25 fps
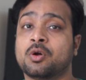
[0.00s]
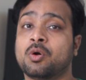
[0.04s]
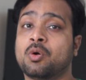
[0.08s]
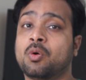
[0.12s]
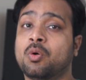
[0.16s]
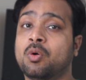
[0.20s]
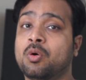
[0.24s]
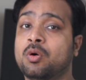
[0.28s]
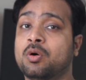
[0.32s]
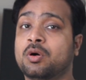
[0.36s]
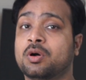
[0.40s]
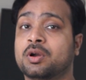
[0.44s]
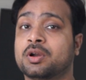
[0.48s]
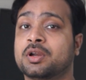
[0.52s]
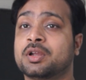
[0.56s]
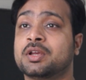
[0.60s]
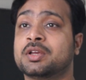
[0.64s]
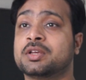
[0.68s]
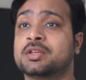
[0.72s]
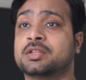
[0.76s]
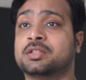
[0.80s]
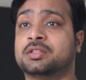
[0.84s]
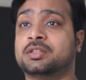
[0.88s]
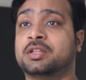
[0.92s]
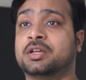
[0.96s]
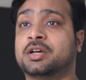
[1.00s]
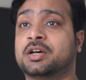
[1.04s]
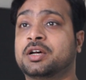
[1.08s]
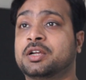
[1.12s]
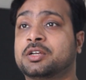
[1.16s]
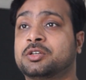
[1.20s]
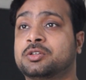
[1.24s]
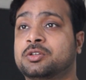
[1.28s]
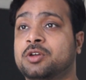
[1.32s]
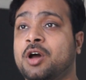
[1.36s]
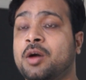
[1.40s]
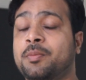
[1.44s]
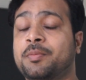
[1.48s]
or the
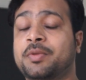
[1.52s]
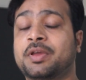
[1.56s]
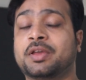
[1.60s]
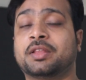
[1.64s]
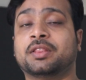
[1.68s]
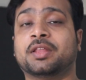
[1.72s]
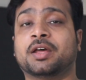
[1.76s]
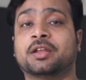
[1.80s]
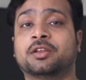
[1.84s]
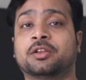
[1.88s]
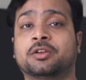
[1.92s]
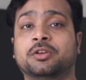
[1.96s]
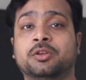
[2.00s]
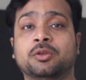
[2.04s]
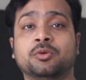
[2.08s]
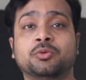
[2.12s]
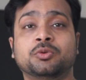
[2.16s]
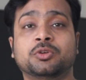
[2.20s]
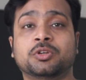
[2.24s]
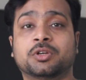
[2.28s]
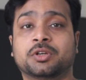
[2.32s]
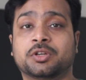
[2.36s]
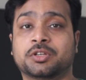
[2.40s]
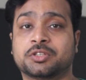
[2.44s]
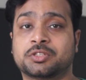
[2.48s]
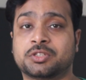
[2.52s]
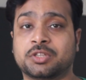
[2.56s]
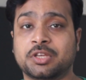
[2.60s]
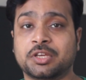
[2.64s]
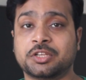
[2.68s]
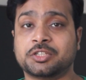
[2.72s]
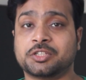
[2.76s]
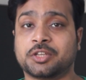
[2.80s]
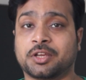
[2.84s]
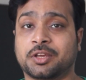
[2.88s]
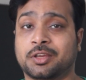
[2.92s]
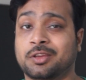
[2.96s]
topic that the tutor is teaching.